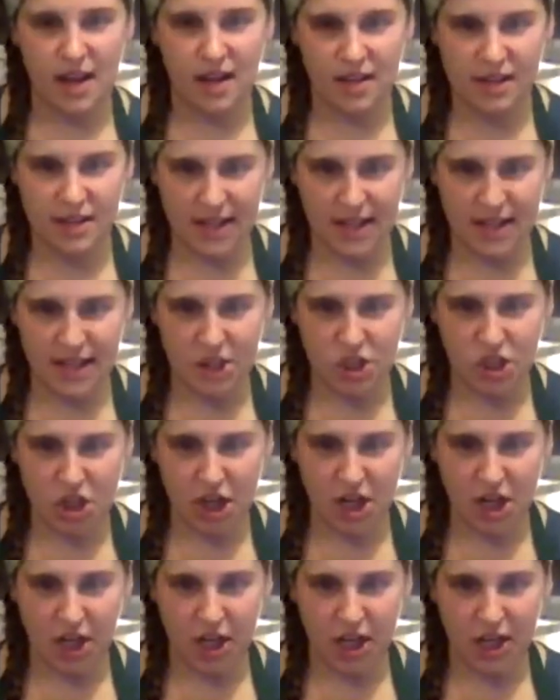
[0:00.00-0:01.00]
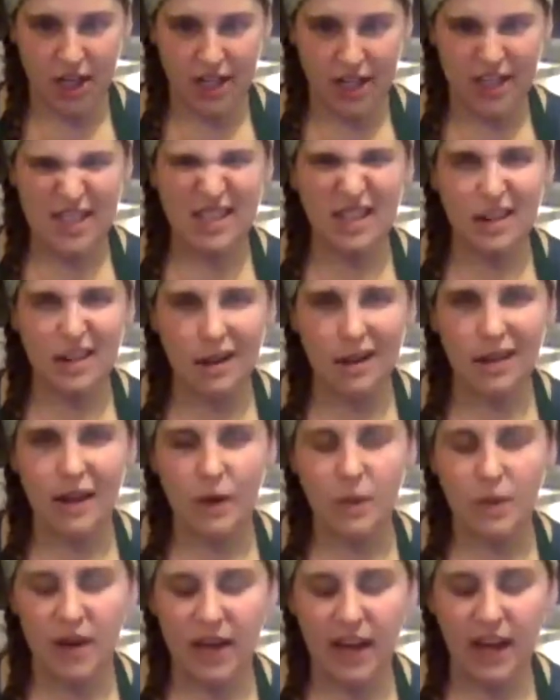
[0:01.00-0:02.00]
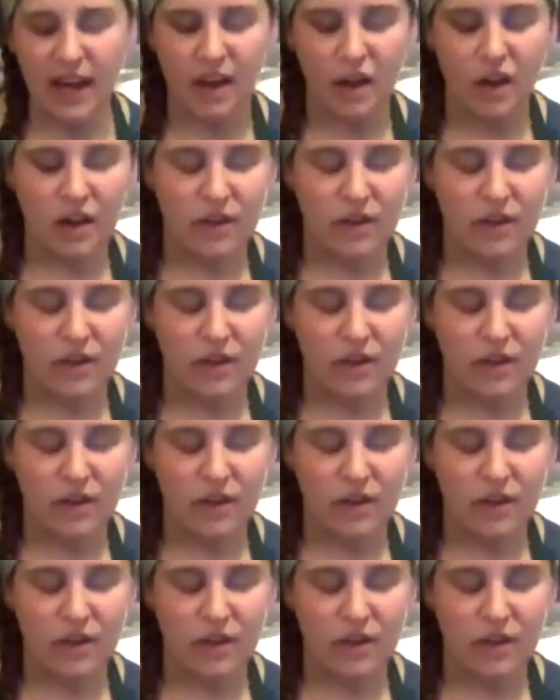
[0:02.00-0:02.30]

see the jiggle, it's a little liquidy.